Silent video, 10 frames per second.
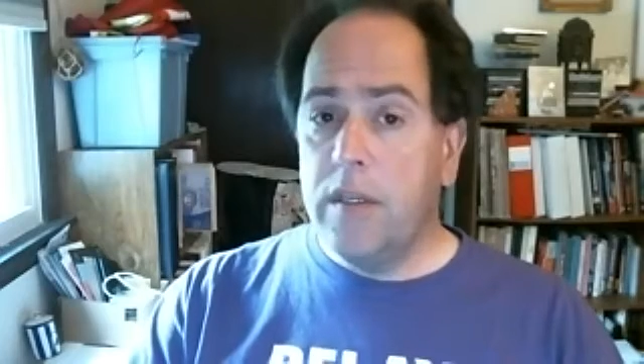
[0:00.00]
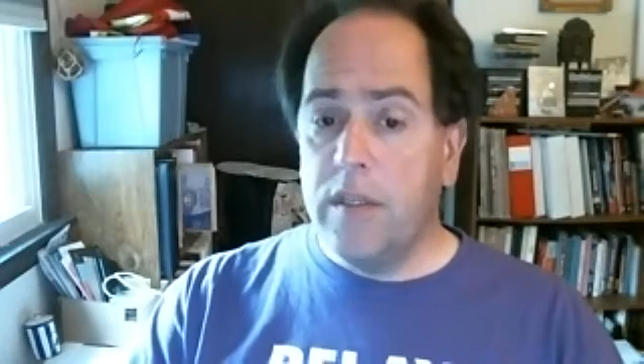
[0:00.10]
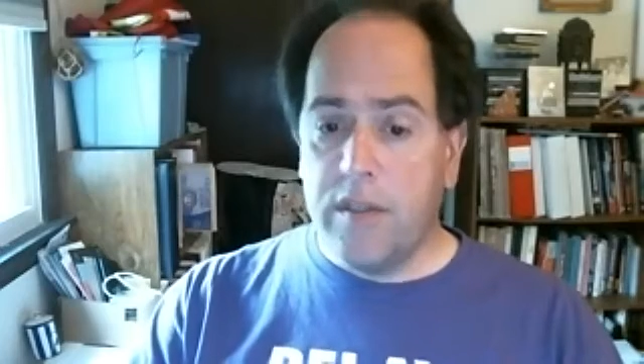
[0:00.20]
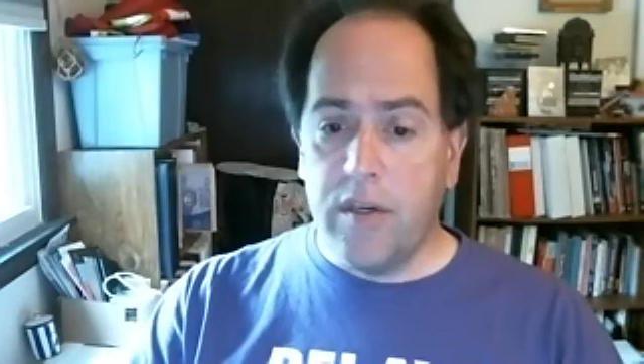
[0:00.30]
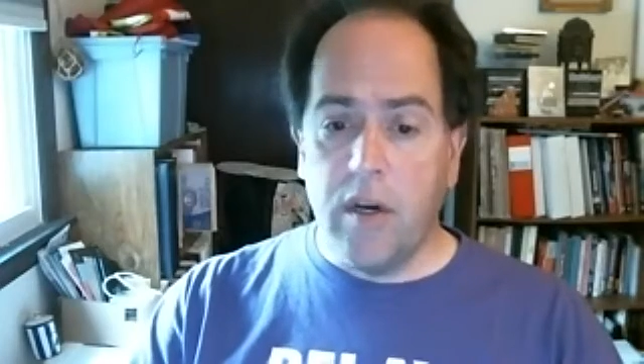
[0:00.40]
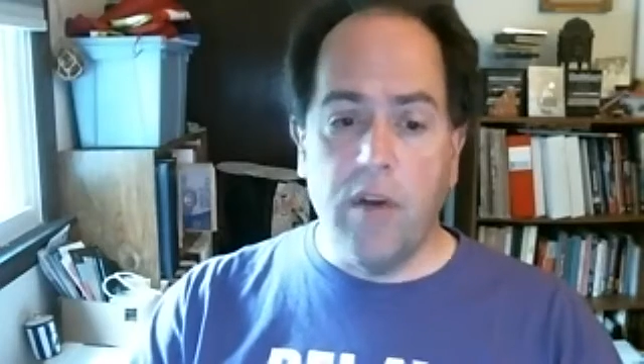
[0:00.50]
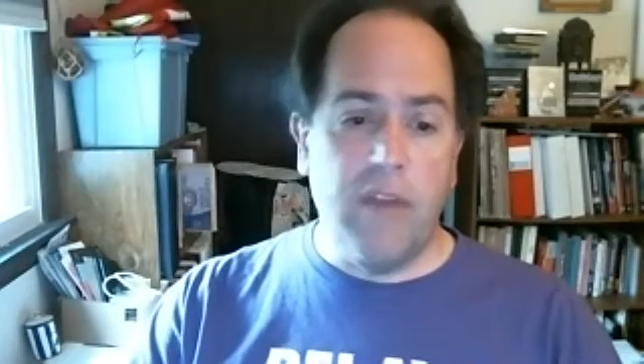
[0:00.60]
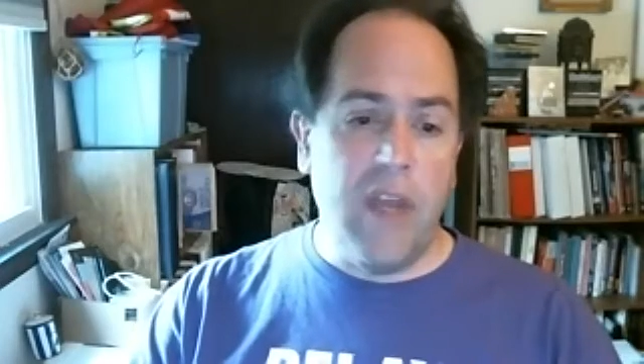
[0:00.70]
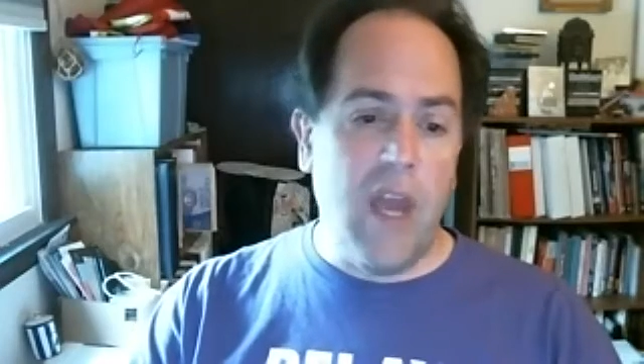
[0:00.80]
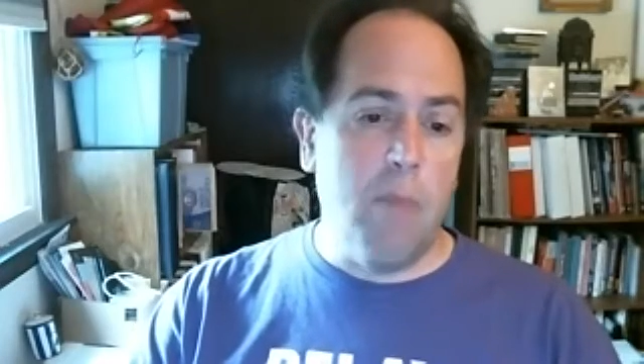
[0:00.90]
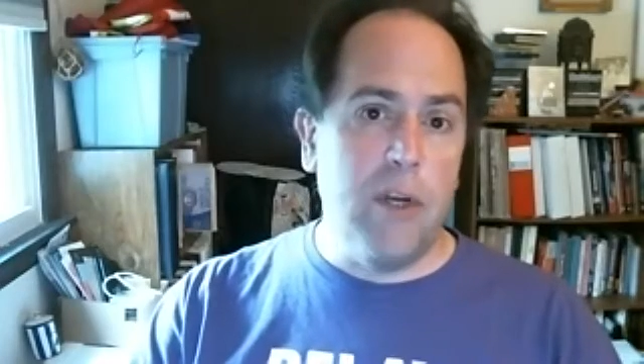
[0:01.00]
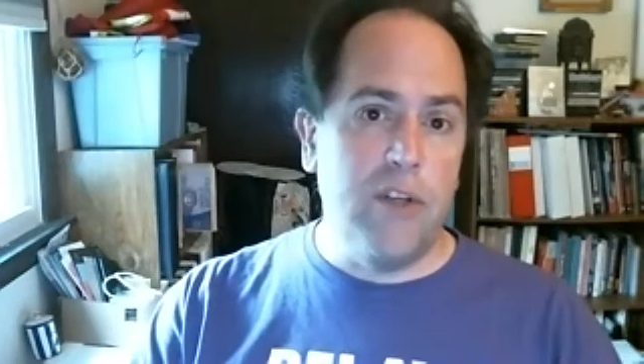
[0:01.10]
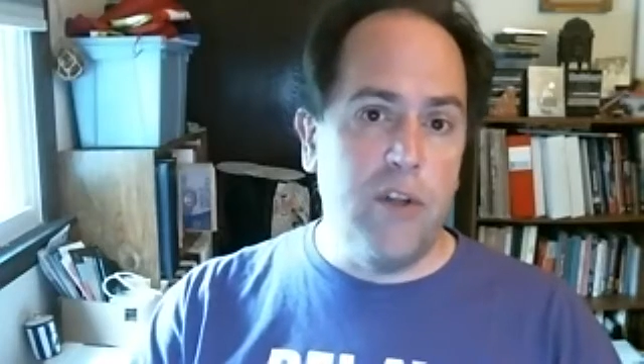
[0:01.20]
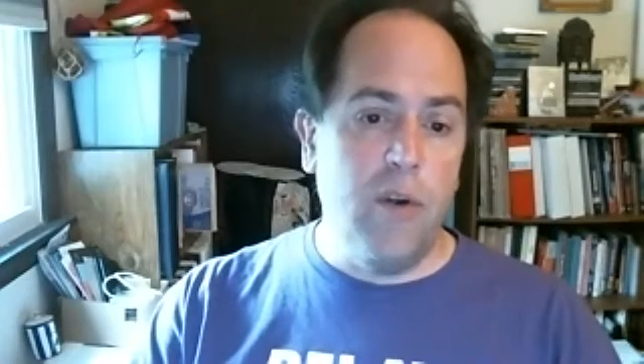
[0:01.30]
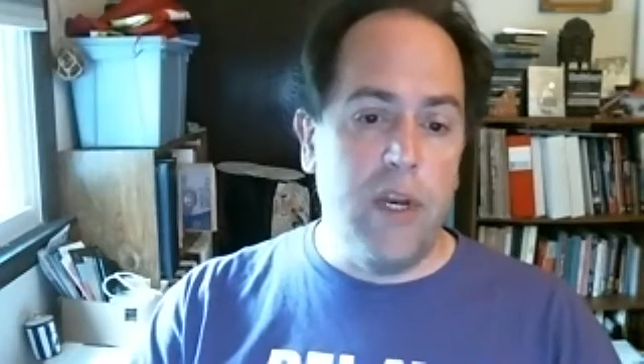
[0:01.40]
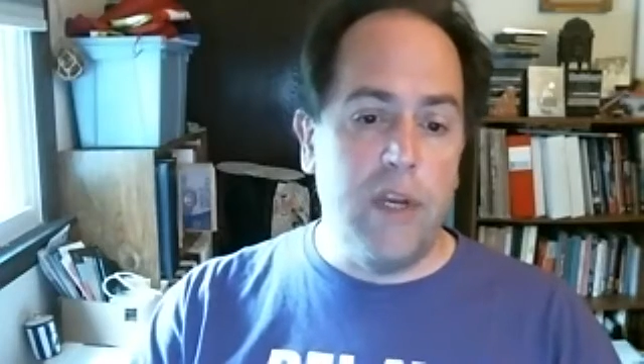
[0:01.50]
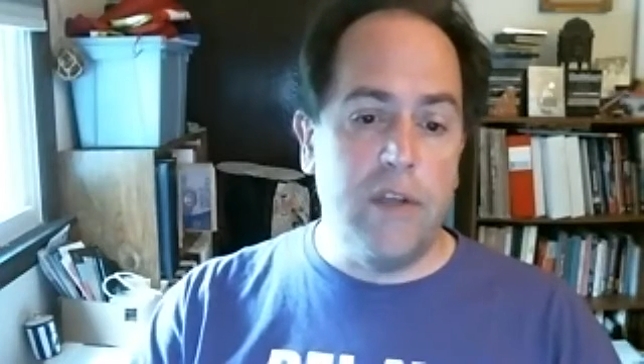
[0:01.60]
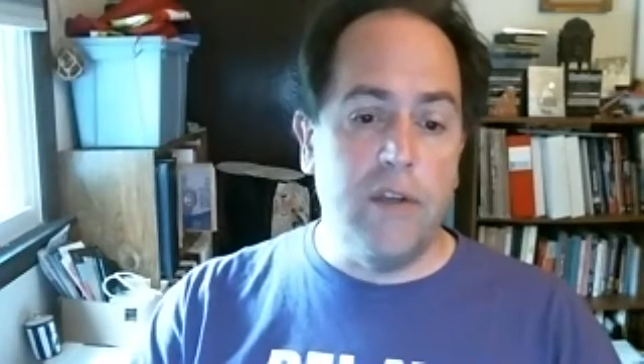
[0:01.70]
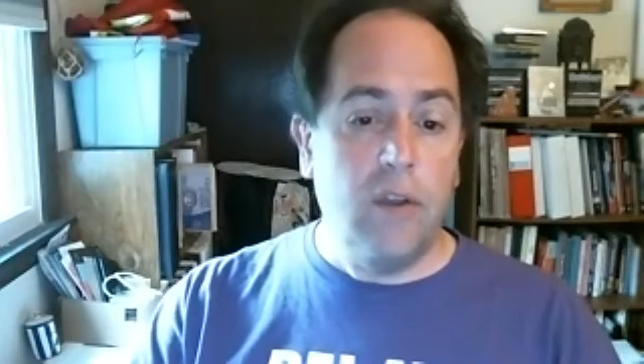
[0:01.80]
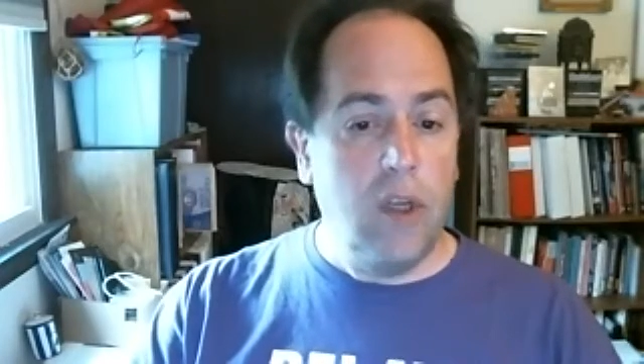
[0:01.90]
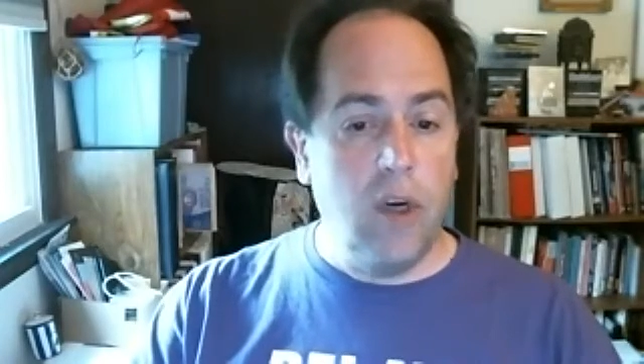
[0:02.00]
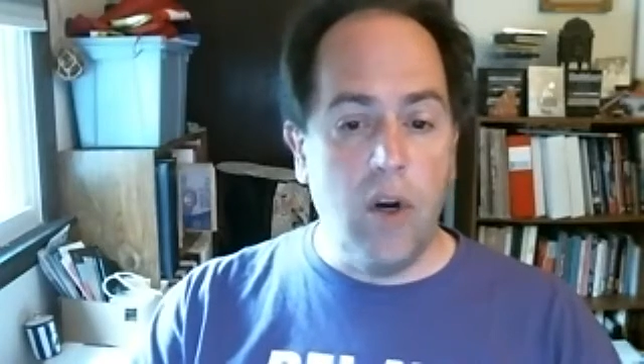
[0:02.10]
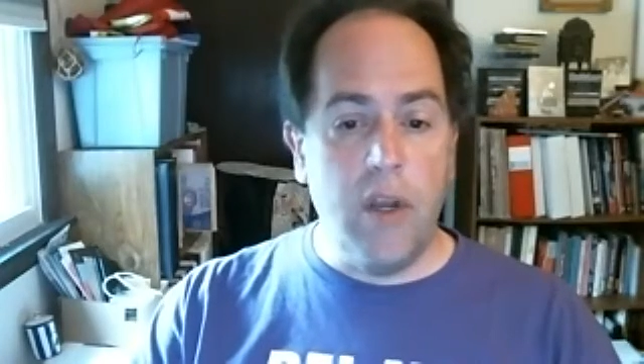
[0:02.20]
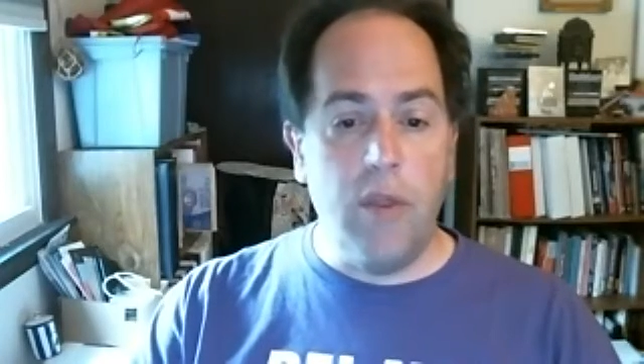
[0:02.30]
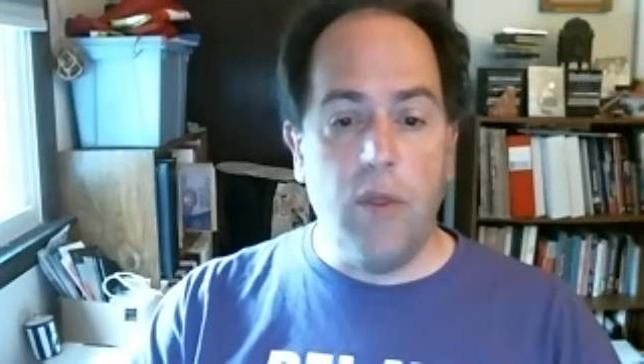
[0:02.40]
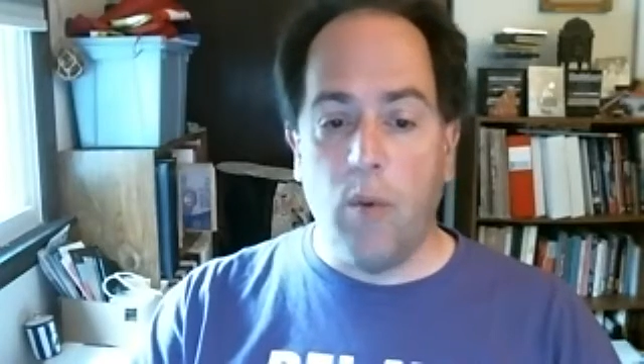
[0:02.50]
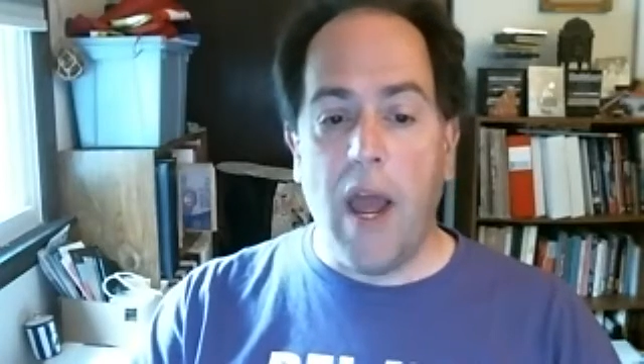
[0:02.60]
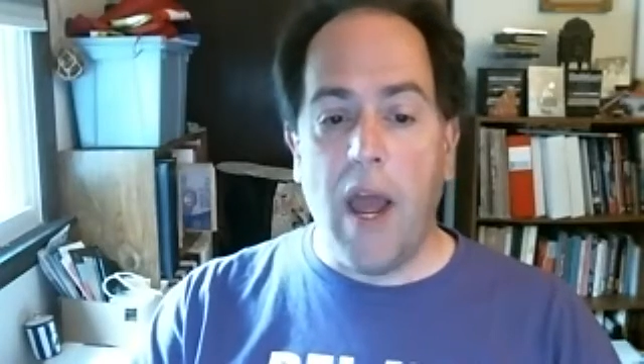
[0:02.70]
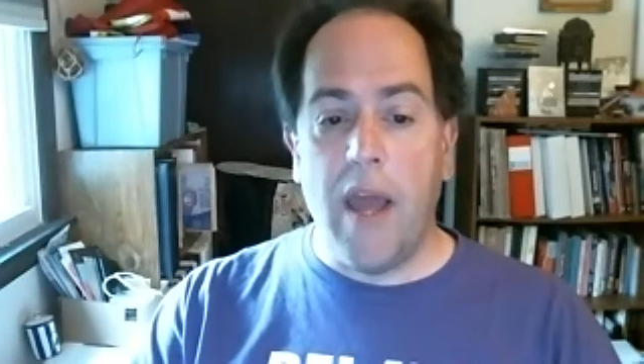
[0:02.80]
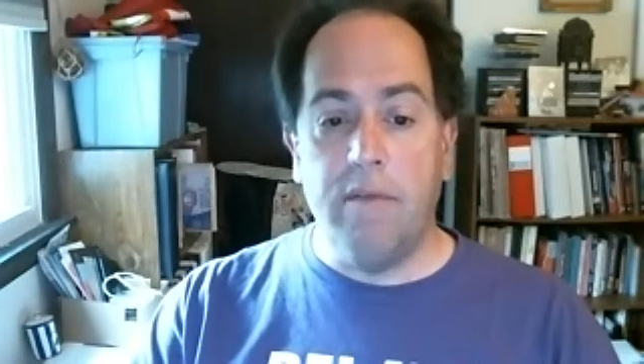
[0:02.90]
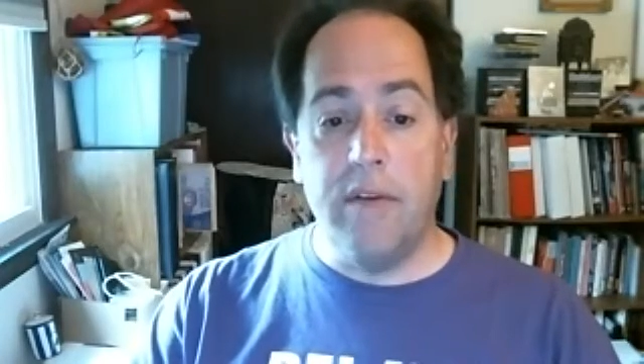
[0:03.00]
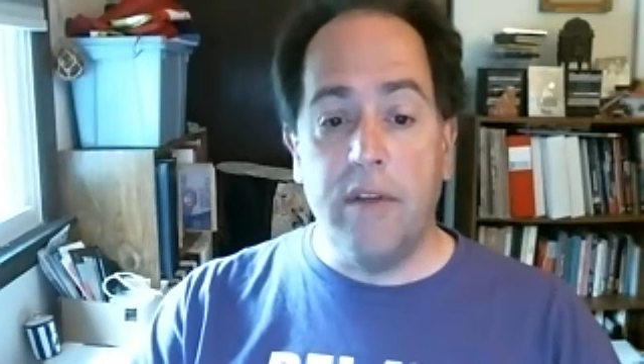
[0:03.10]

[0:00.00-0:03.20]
deserve the opportunity to learn and thrive